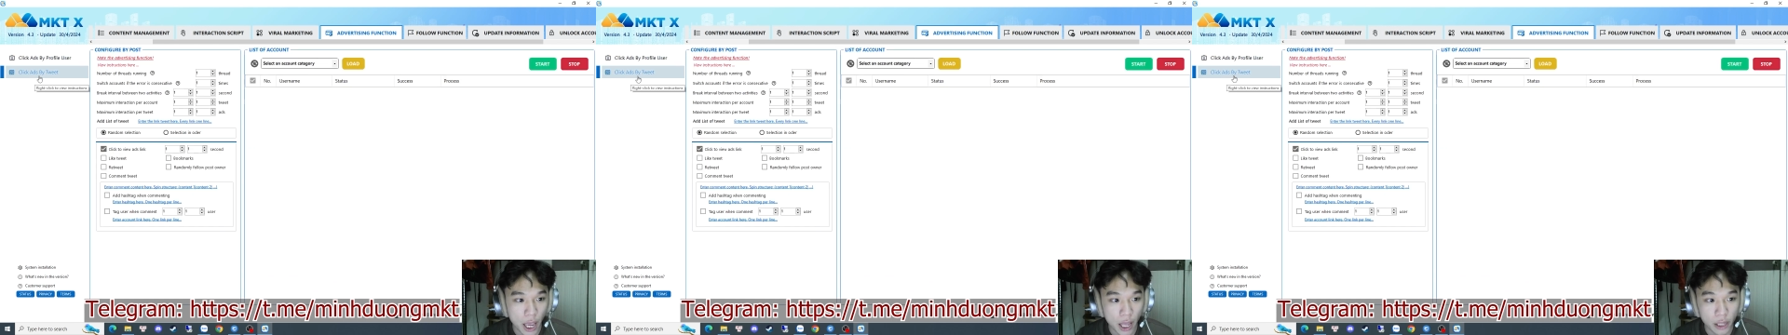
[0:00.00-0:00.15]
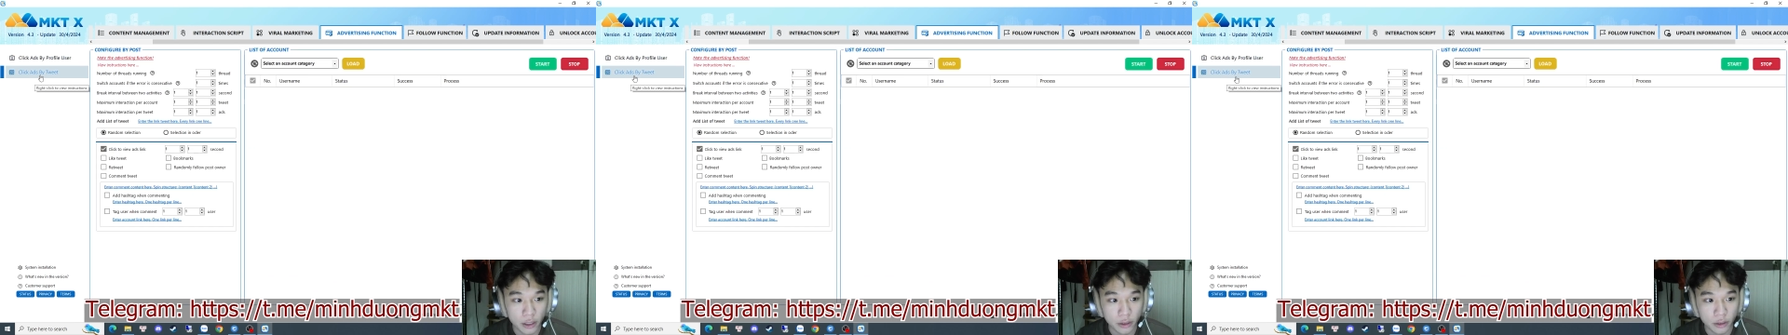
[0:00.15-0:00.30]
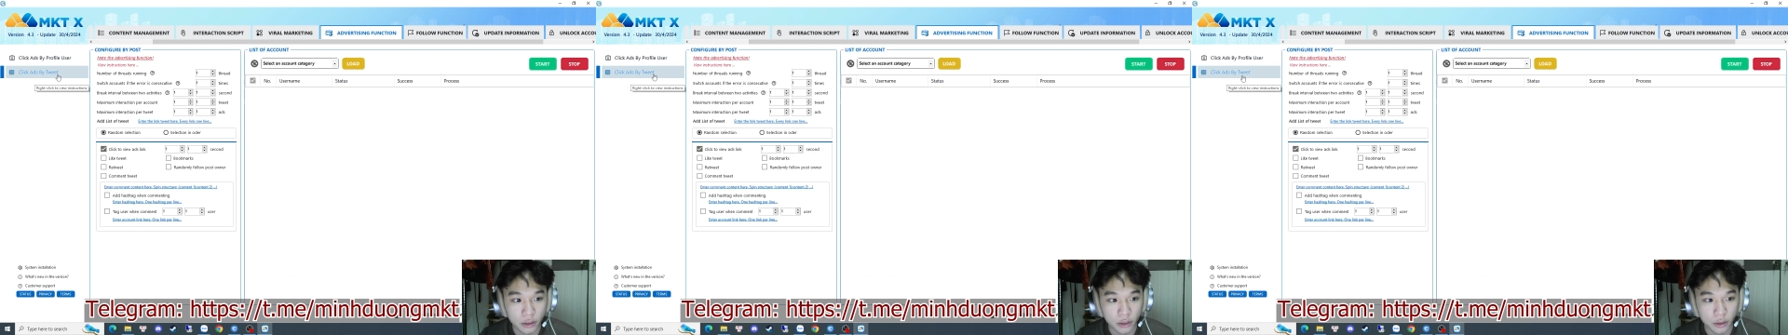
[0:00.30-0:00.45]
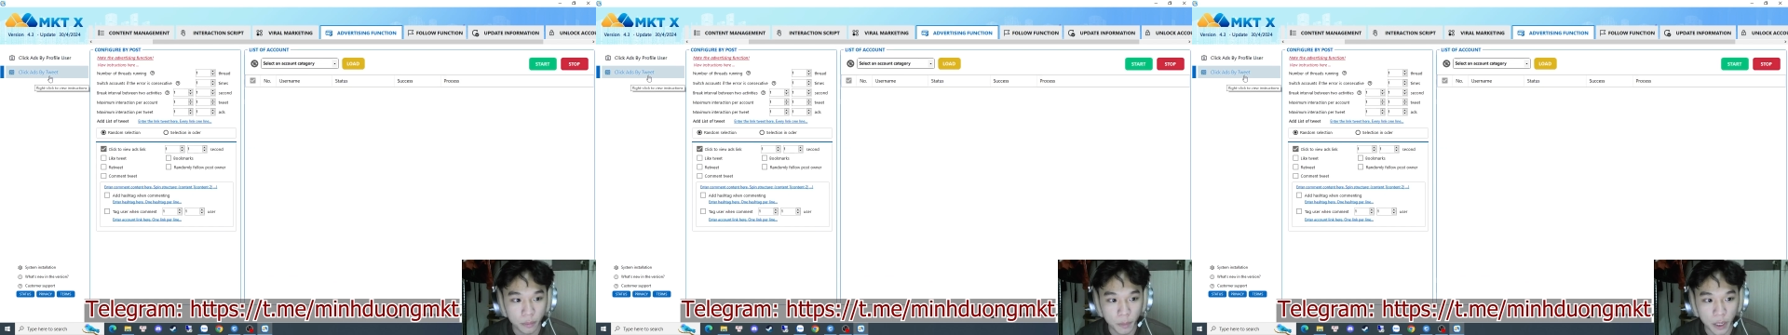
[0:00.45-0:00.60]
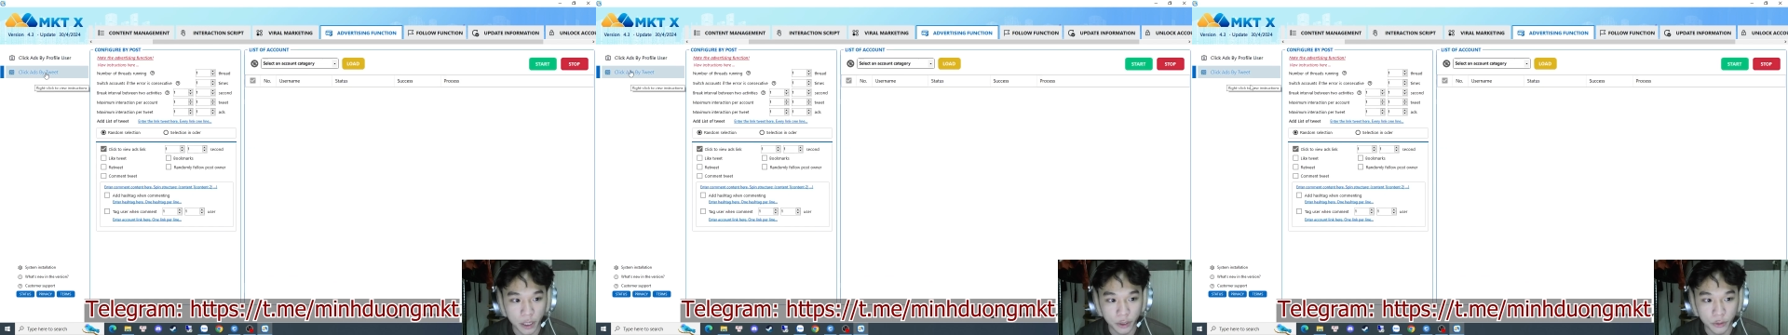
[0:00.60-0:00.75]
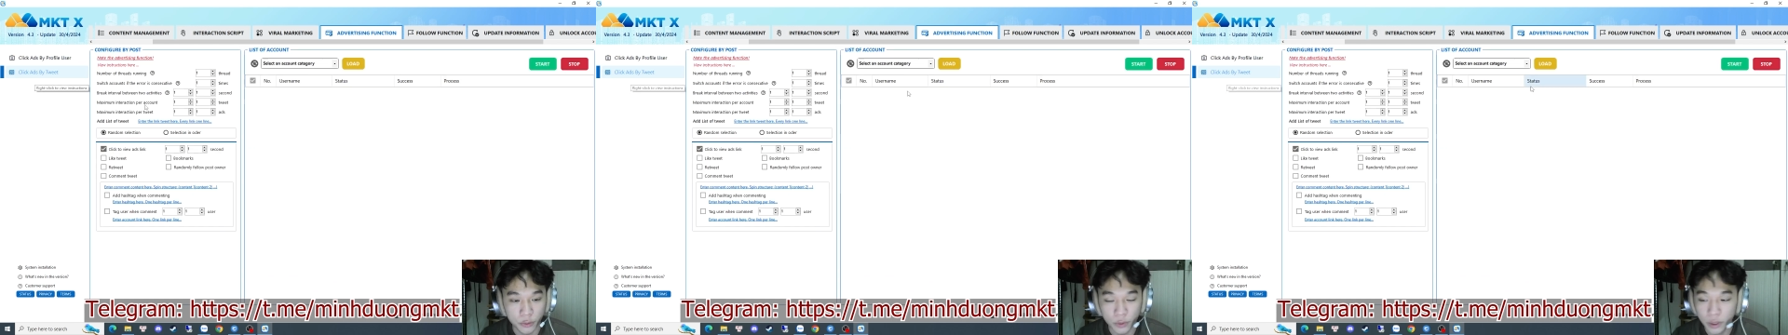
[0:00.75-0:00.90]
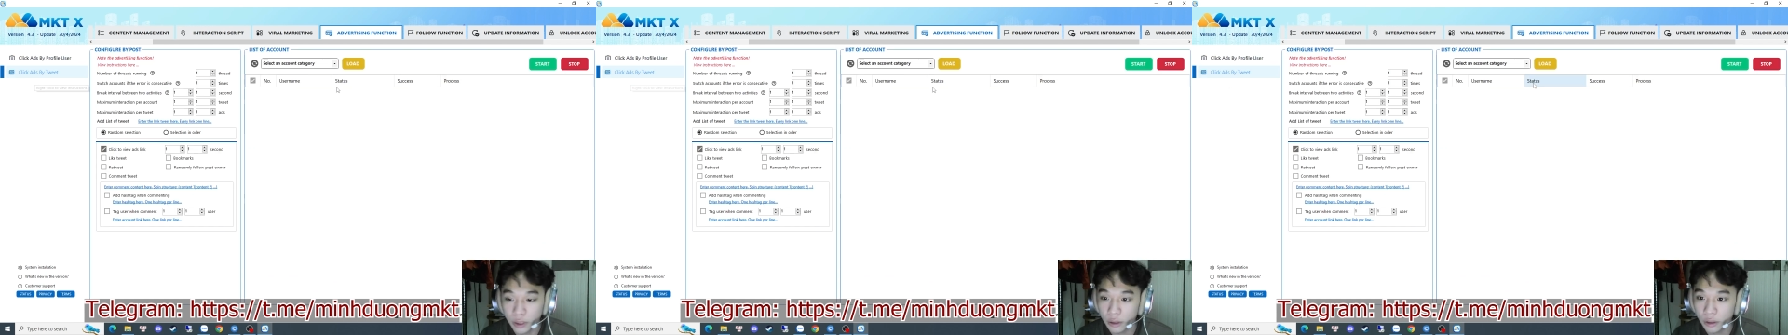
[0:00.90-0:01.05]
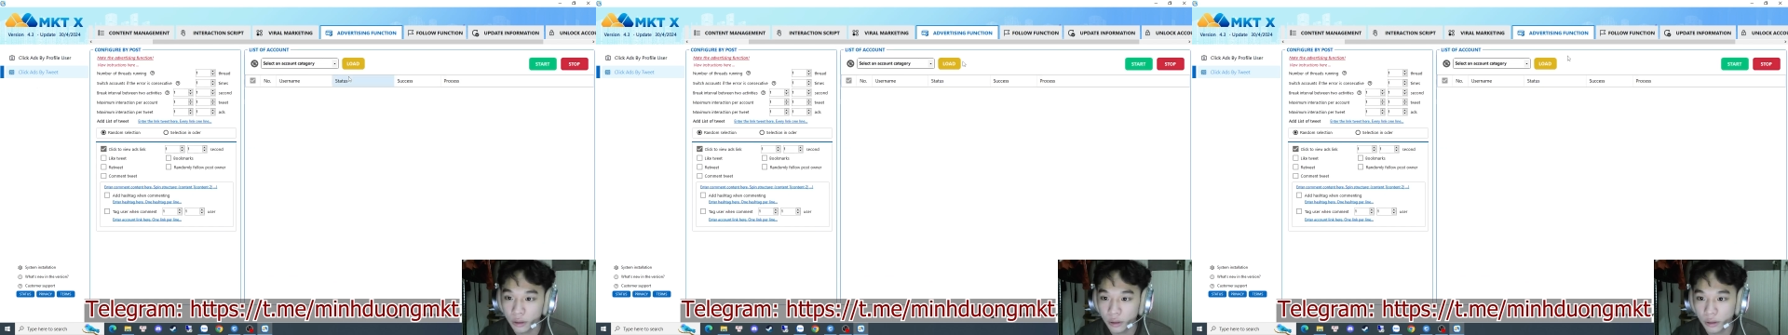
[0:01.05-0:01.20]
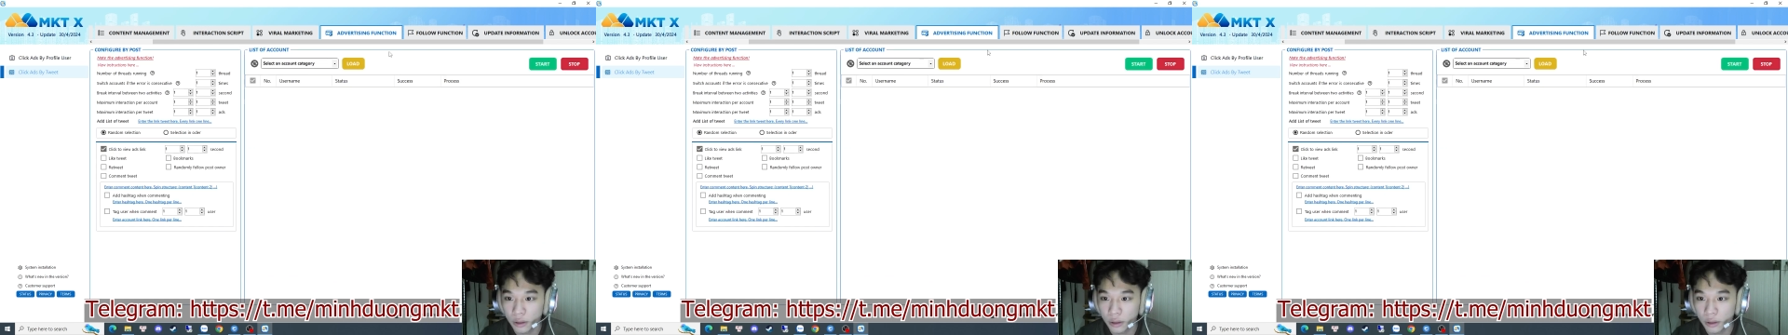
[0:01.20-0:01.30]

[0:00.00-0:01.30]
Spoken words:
ads by tweet.